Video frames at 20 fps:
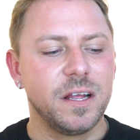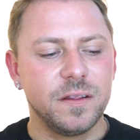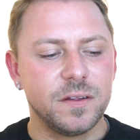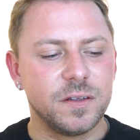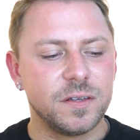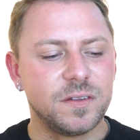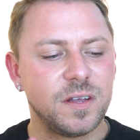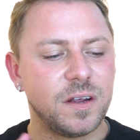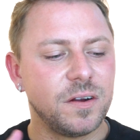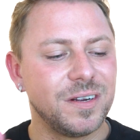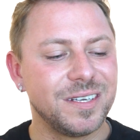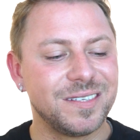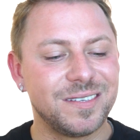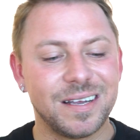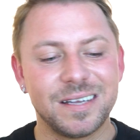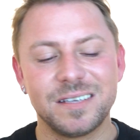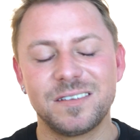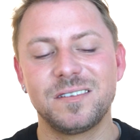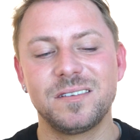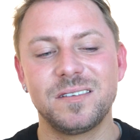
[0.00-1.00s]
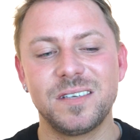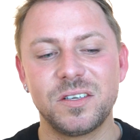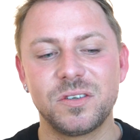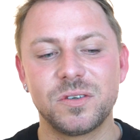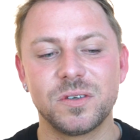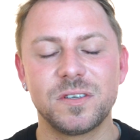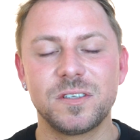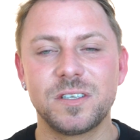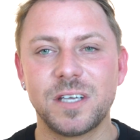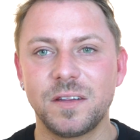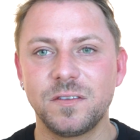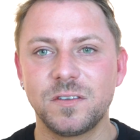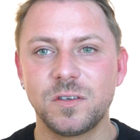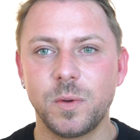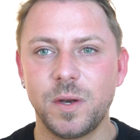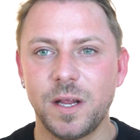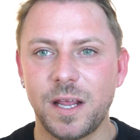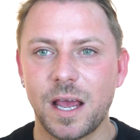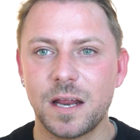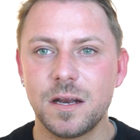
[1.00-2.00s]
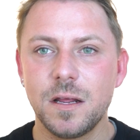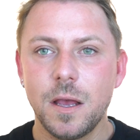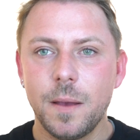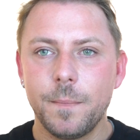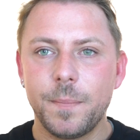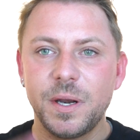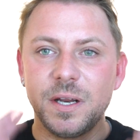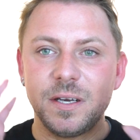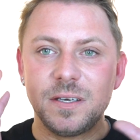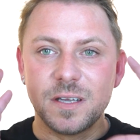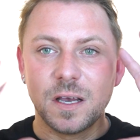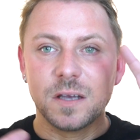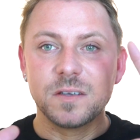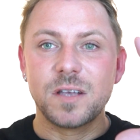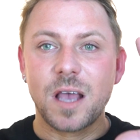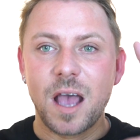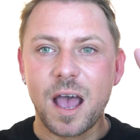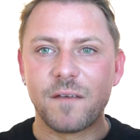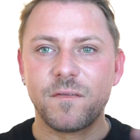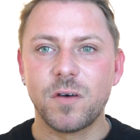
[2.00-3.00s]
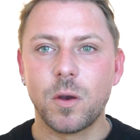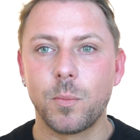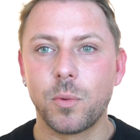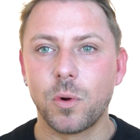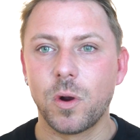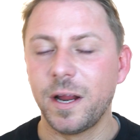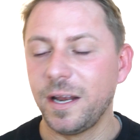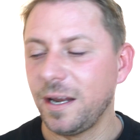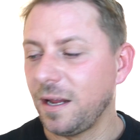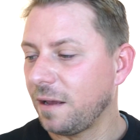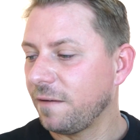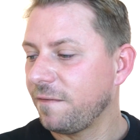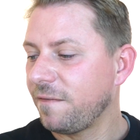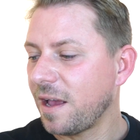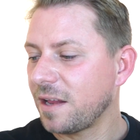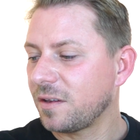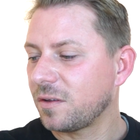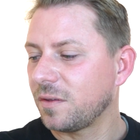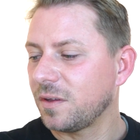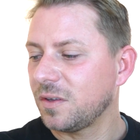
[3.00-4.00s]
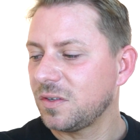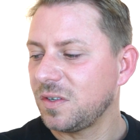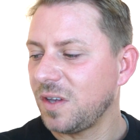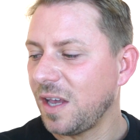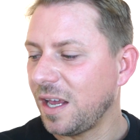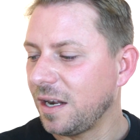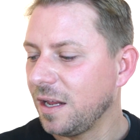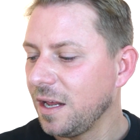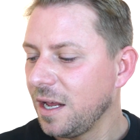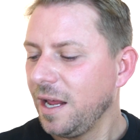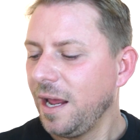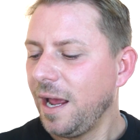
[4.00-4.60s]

There is that citrus scent to it again, but it does have a brightening effect on the skin.